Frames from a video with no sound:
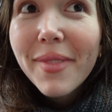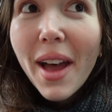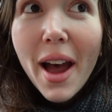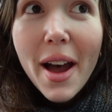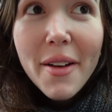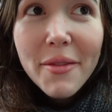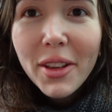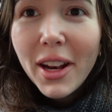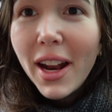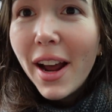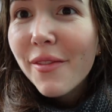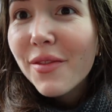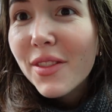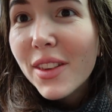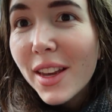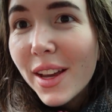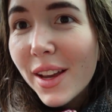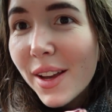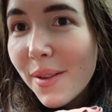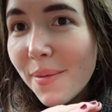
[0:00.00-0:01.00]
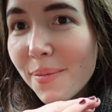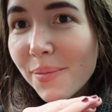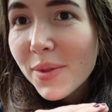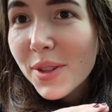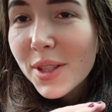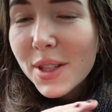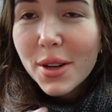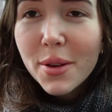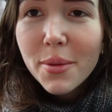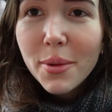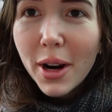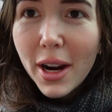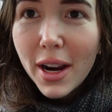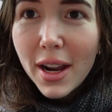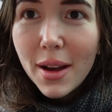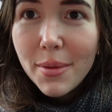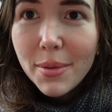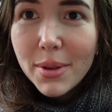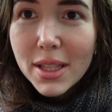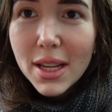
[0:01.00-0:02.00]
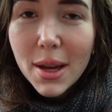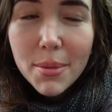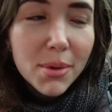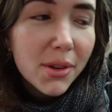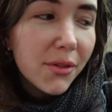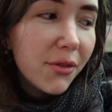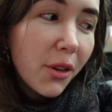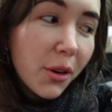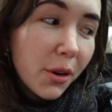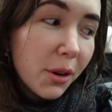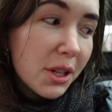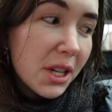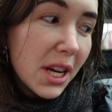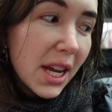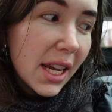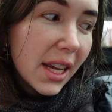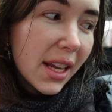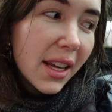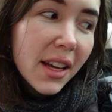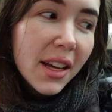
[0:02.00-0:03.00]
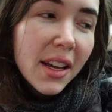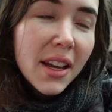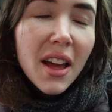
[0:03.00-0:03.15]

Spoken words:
I'm gonna have to stop where I am in terms of foraging.